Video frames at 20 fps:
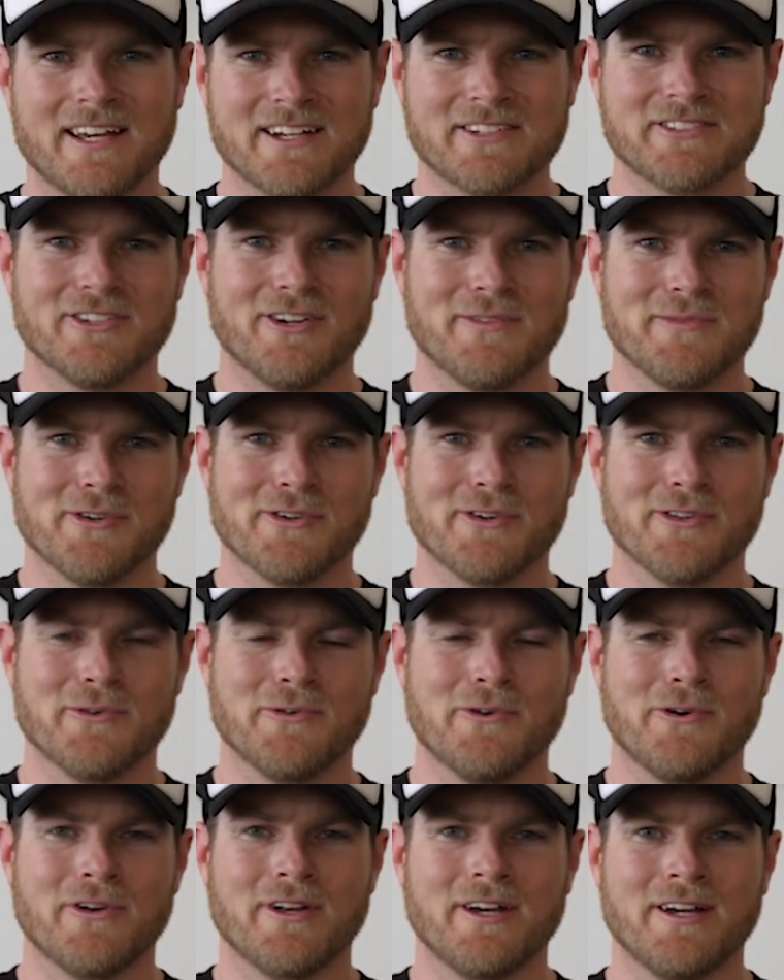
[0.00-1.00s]
next time you're on the
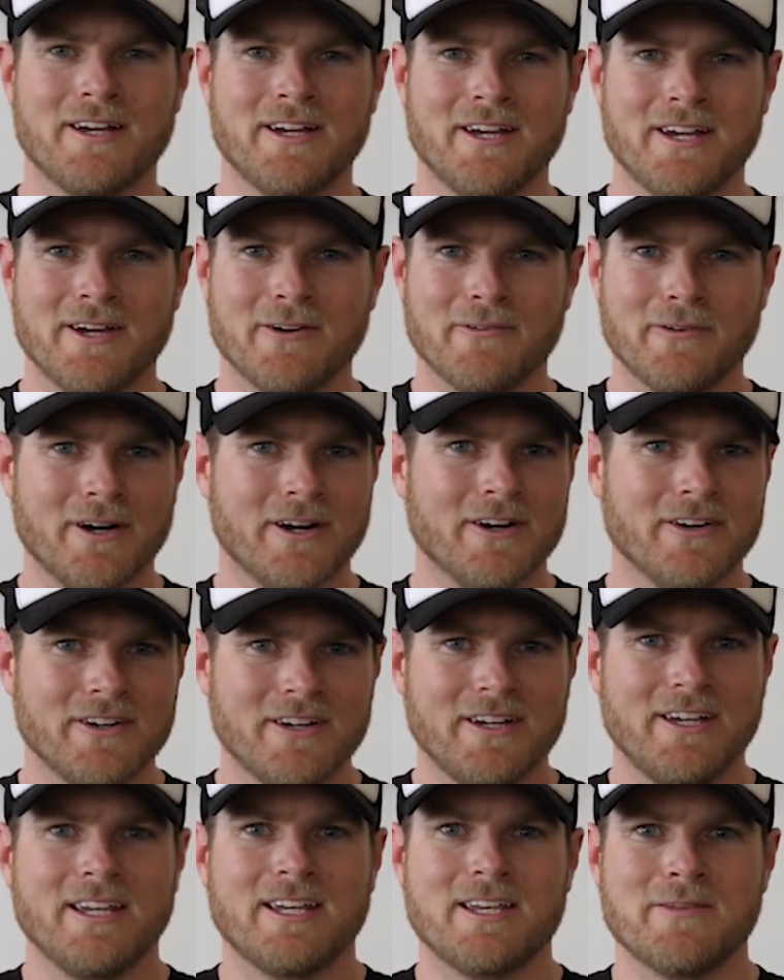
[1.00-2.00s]
water?
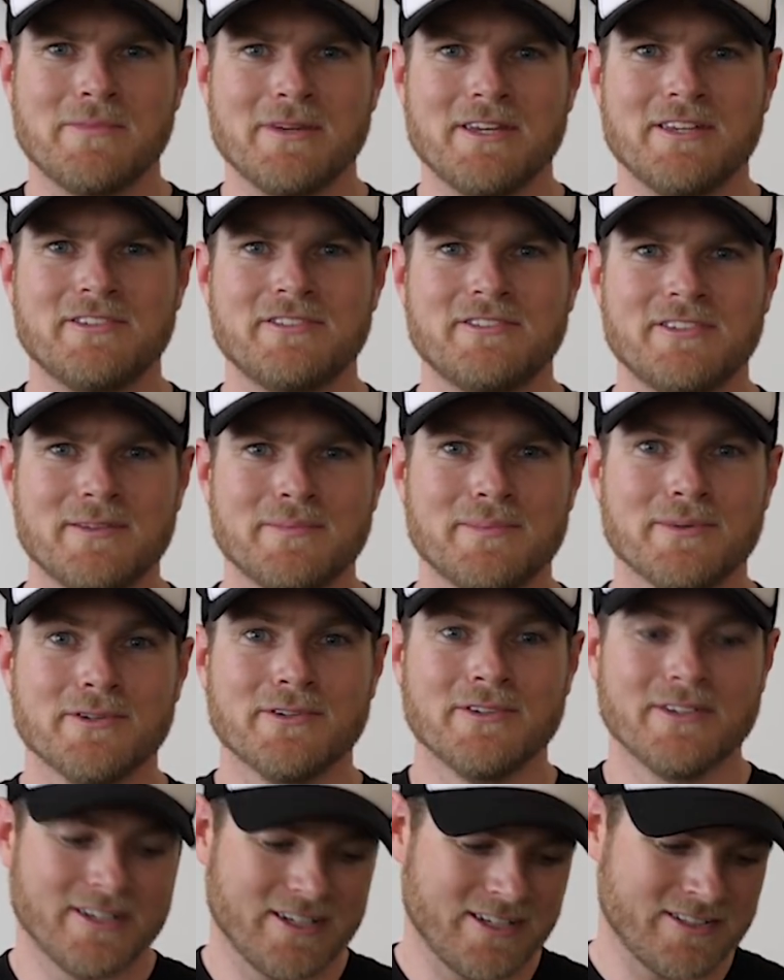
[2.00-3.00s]
Well, it can be as
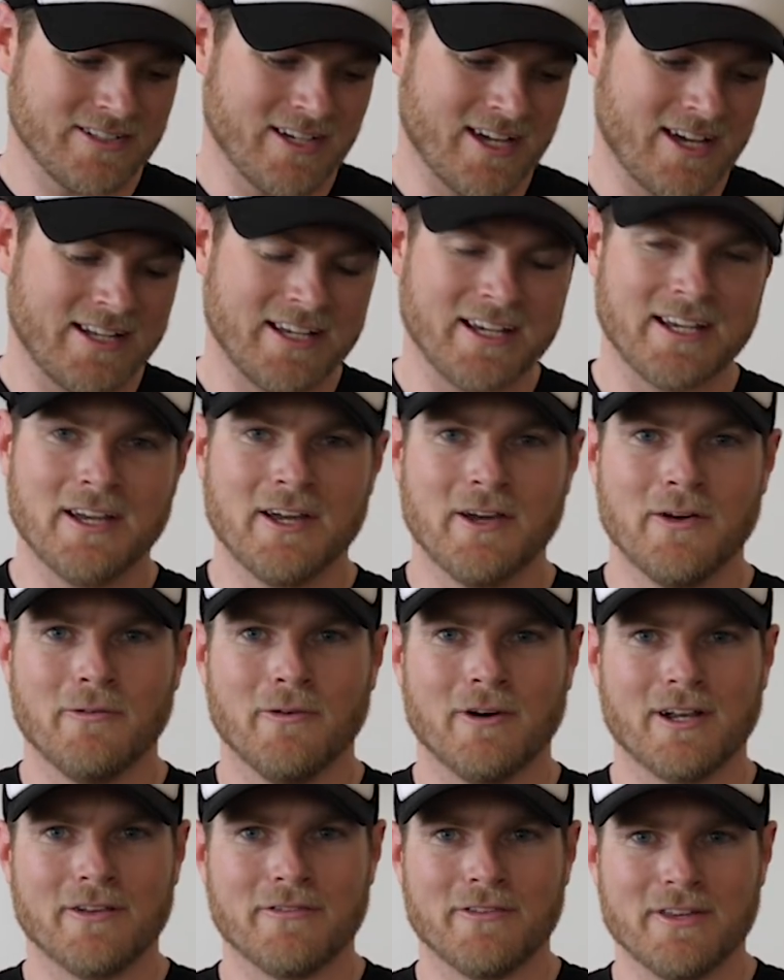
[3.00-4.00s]
simple as adding
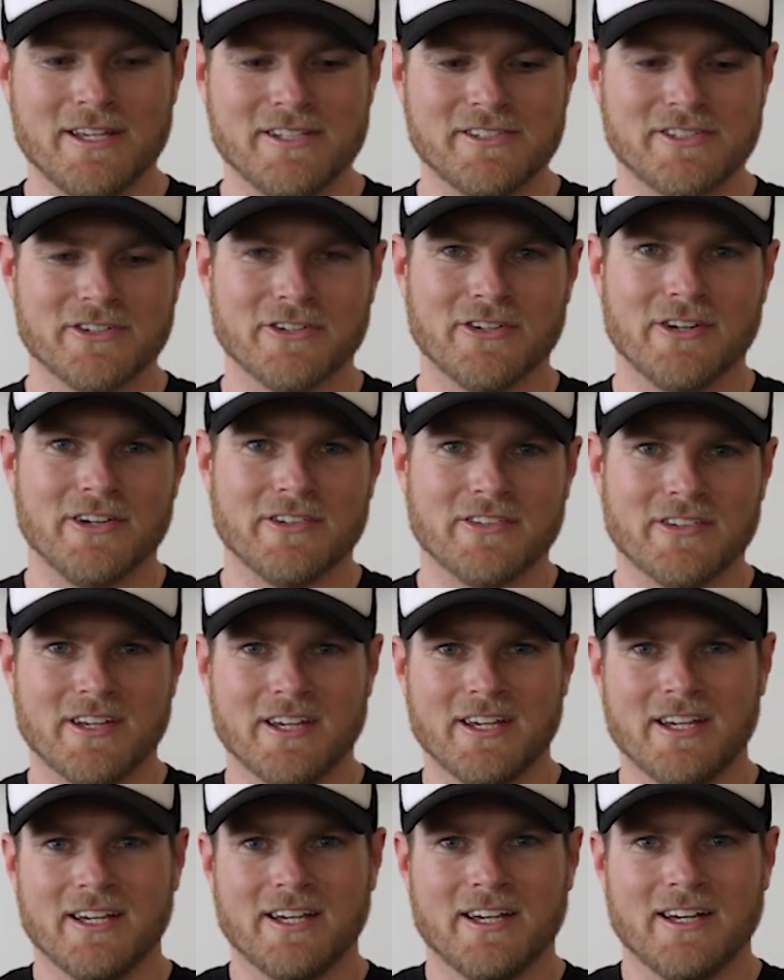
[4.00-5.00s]
one of these guys.
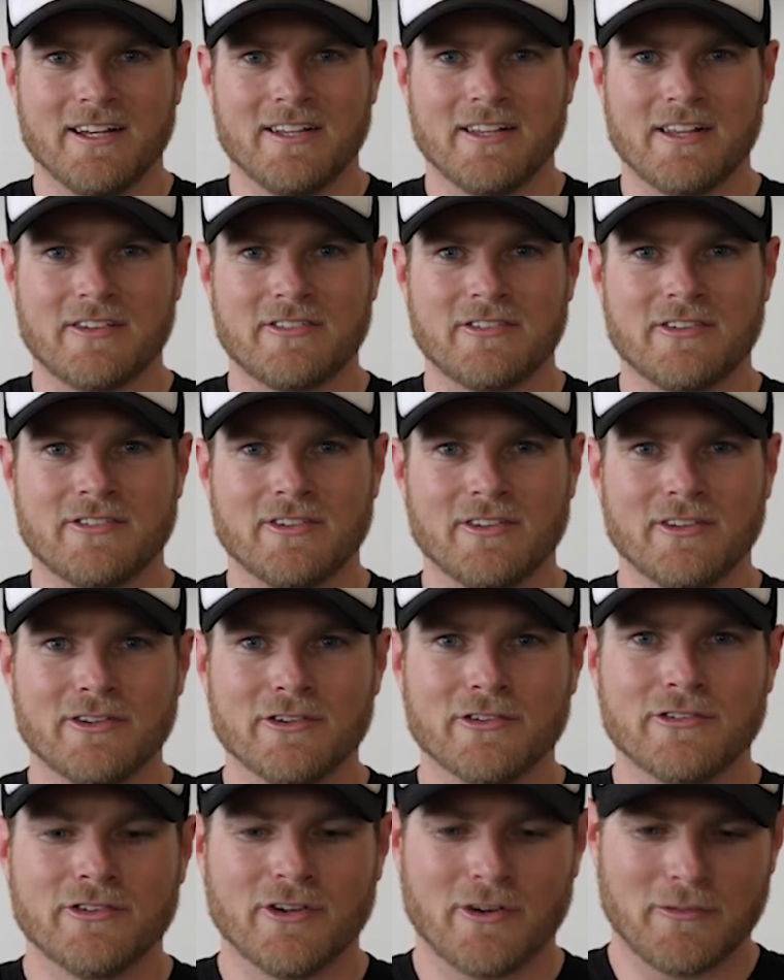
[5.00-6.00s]
That's just a
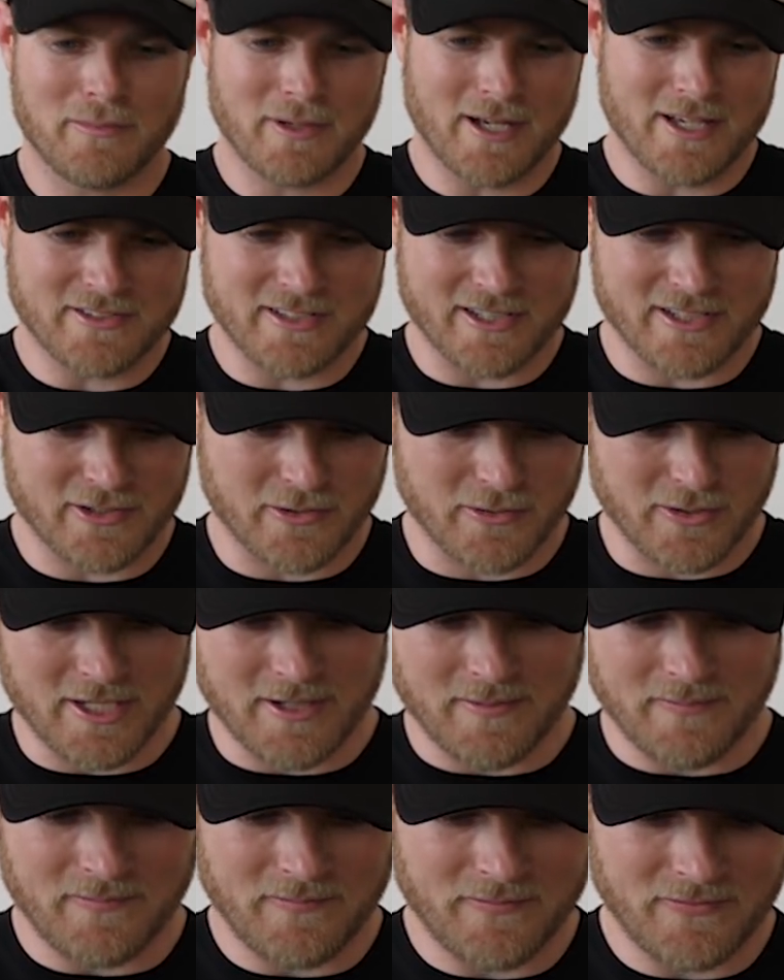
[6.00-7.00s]
little soft plastic
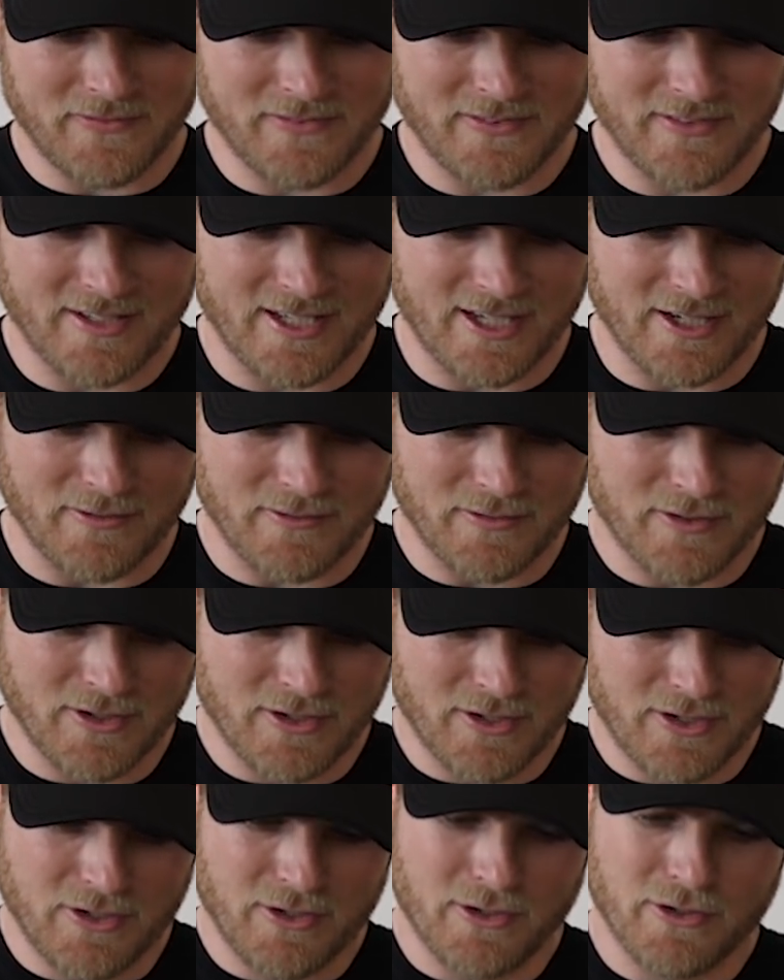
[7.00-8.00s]
squid. Now,
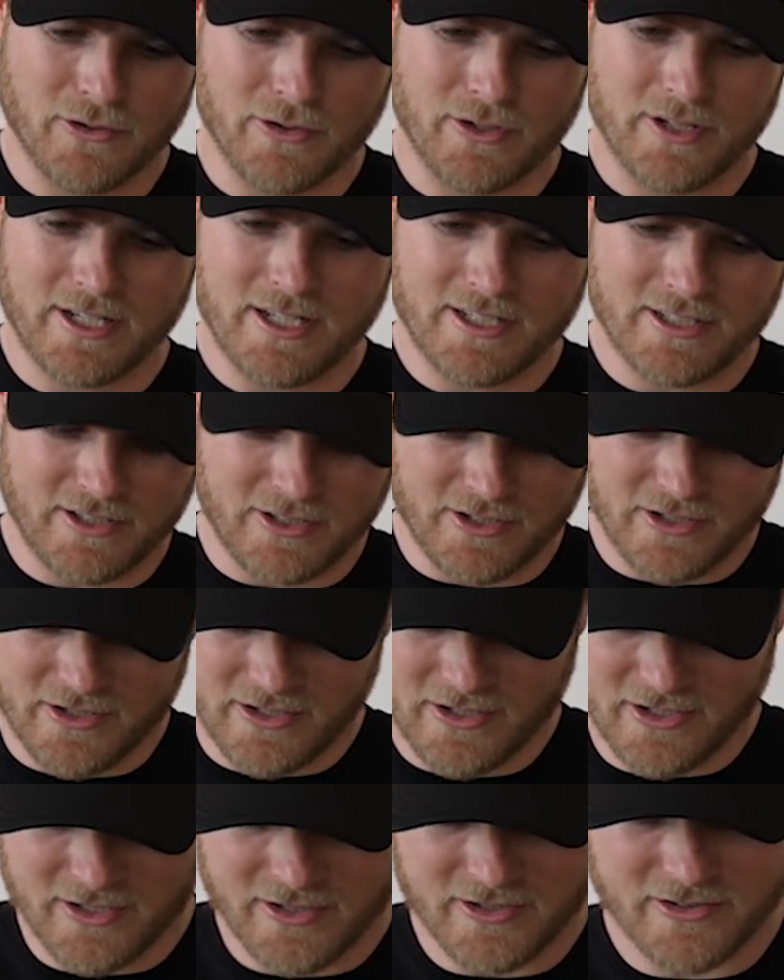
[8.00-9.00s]
all you need to
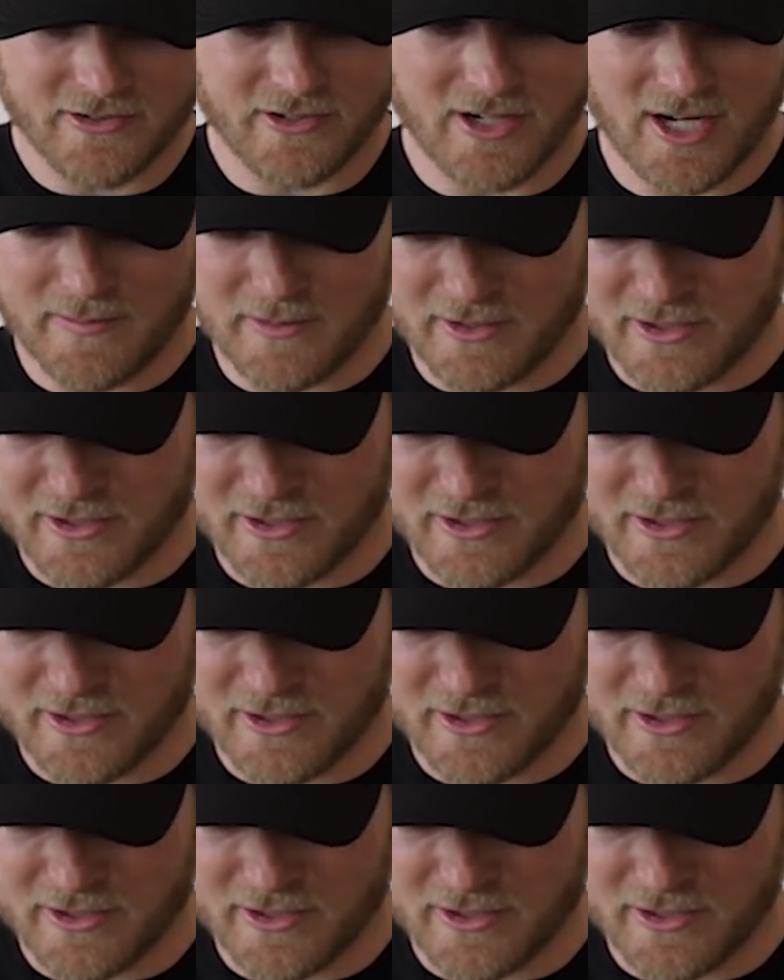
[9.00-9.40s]
do is grab